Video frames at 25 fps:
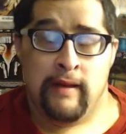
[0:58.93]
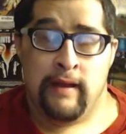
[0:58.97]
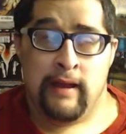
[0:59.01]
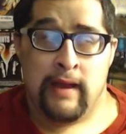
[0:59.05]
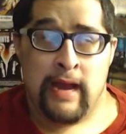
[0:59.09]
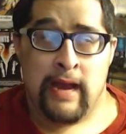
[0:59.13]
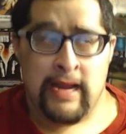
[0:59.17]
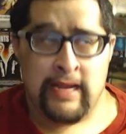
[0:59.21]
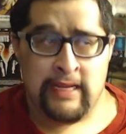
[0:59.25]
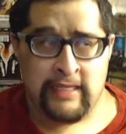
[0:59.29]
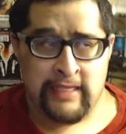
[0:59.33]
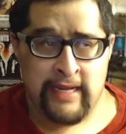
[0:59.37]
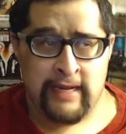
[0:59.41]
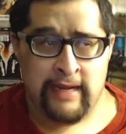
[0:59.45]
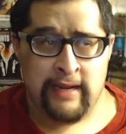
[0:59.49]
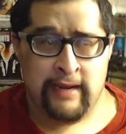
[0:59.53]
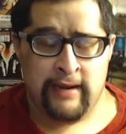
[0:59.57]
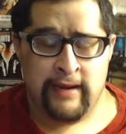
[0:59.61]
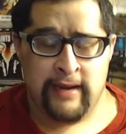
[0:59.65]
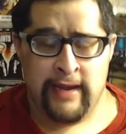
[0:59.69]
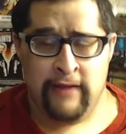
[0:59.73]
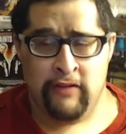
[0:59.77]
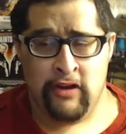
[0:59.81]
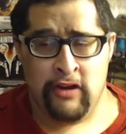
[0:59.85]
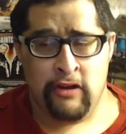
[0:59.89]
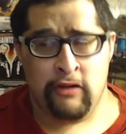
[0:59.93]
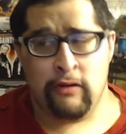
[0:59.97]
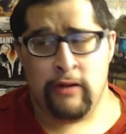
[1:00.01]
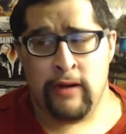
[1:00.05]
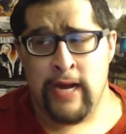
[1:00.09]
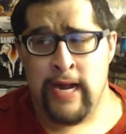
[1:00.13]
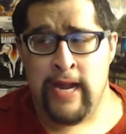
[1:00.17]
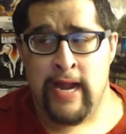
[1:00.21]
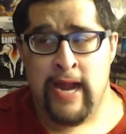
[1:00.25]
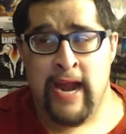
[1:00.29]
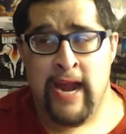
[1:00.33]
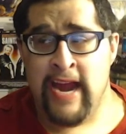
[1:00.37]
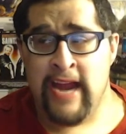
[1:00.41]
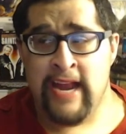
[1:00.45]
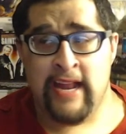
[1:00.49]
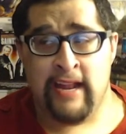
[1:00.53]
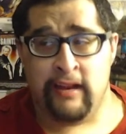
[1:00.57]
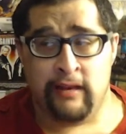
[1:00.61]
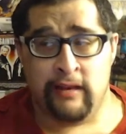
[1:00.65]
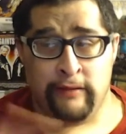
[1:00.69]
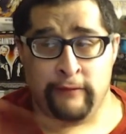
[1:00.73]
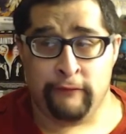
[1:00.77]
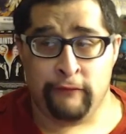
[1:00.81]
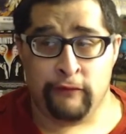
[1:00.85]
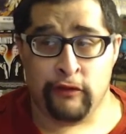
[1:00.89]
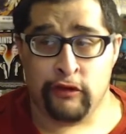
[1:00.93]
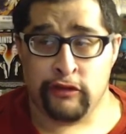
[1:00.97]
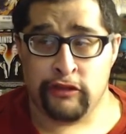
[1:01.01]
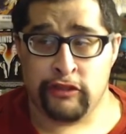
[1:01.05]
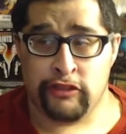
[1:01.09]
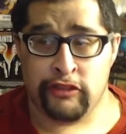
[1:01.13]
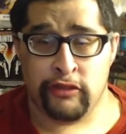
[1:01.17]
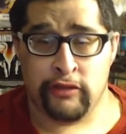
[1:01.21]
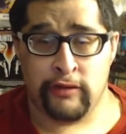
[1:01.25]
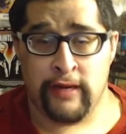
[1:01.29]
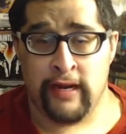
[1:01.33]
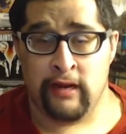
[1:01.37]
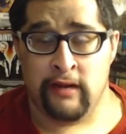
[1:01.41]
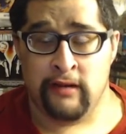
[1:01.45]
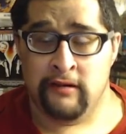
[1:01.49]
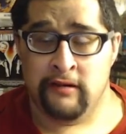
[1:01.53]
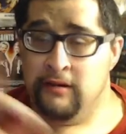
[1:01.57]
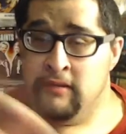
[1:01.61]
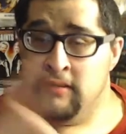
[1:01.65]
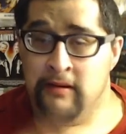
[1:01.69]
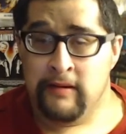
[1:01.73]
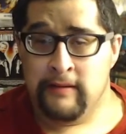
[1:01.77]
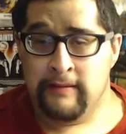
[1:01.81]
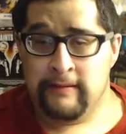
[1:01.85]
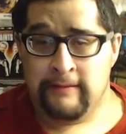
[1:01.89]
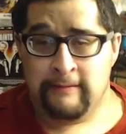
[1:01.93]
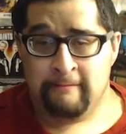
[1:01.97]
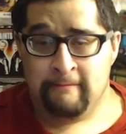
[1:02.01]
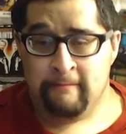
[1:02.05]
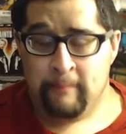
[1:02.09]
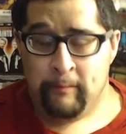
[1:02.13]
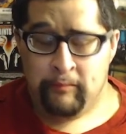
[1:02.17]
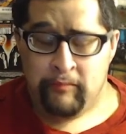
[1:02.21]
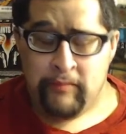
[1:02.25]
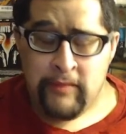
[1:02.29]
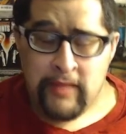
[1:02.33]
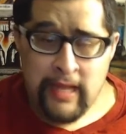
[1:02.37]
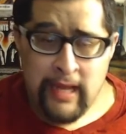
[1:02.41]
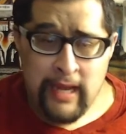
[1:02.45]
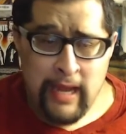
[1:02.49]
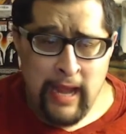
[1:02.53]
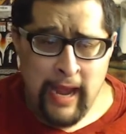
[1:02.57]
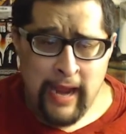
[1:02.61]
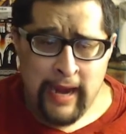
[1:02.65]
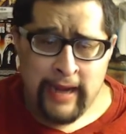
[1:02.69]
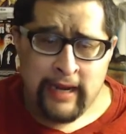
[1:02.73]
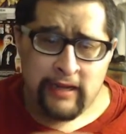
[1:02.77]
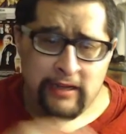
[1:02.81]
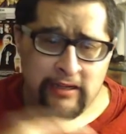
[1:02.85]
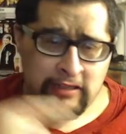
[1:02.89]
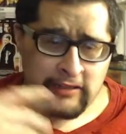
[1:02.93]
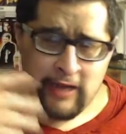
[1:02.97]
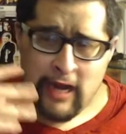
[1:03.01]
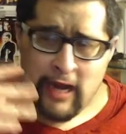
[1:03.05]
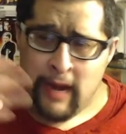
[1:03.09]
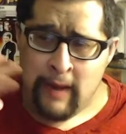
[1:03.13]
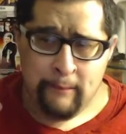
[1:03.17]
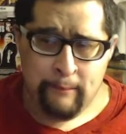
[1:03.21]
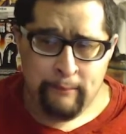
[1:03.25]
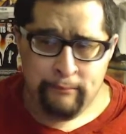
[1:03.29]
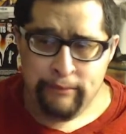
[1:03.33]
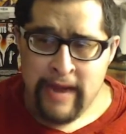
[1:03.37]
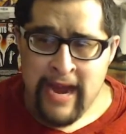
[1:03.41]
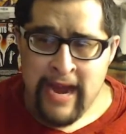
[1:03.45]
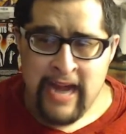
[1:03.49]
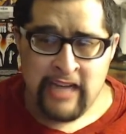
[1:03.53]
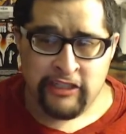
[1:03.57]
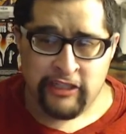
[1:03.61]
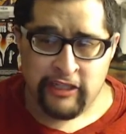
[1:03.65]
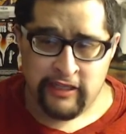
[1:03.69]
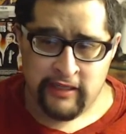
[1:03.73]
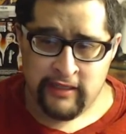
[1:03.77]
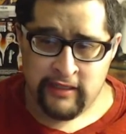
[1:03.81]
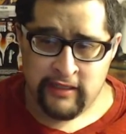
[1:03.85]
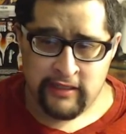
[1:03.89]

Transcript: I said it. Even though I hated the first trailer, I gotta stop bashing this